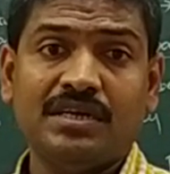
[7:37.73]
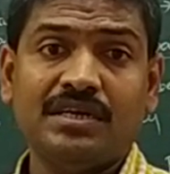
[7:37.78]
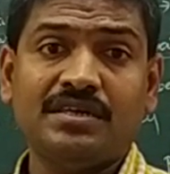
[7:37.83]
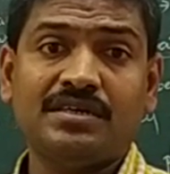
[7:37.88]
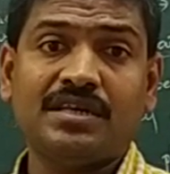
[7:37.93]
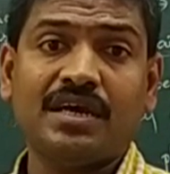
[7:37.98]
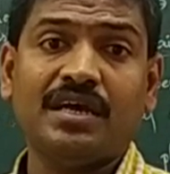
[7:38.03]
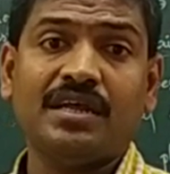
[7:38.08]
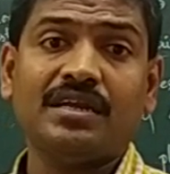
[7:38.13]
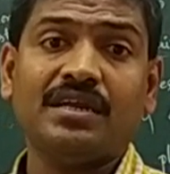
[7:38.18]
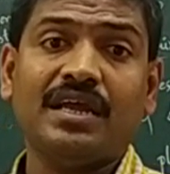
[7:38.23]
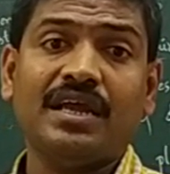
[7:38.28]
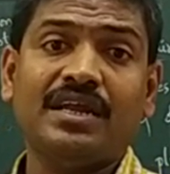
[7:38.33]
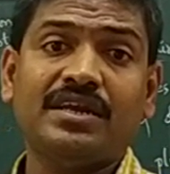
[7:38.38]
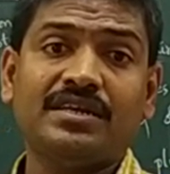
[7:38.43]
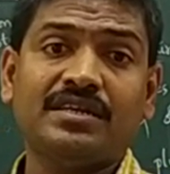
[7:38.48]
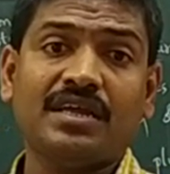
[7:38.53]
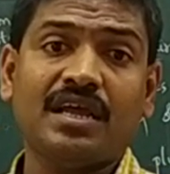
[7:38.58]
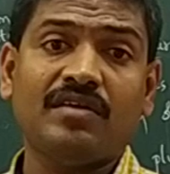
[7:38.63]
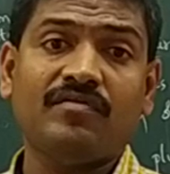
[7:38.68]

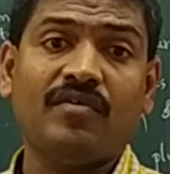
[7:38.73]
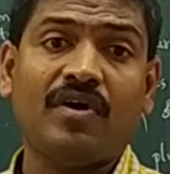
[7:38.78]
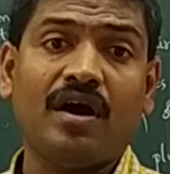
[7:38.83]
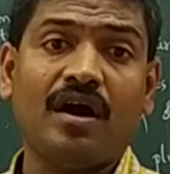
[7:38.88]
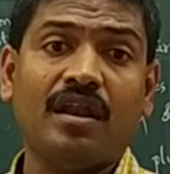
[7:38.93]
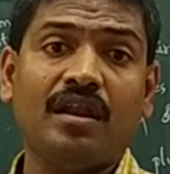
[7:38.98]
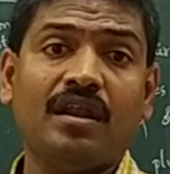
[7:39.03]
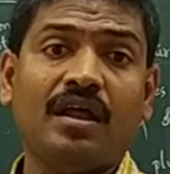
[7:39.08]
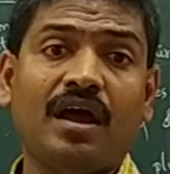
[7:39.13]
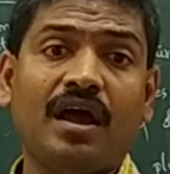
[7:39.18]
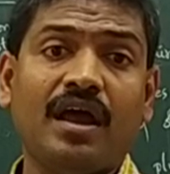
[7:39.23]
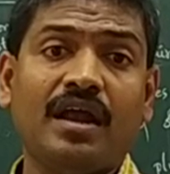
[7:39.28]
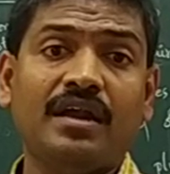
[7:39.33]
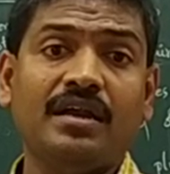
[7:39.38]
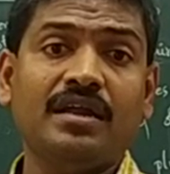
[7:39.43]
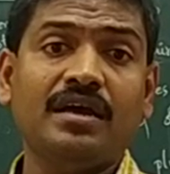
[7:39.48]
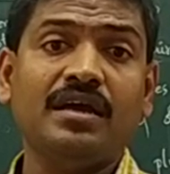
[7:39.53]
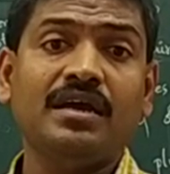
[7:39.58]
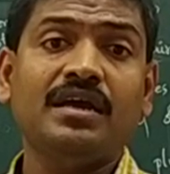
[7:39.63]
interatrial valve and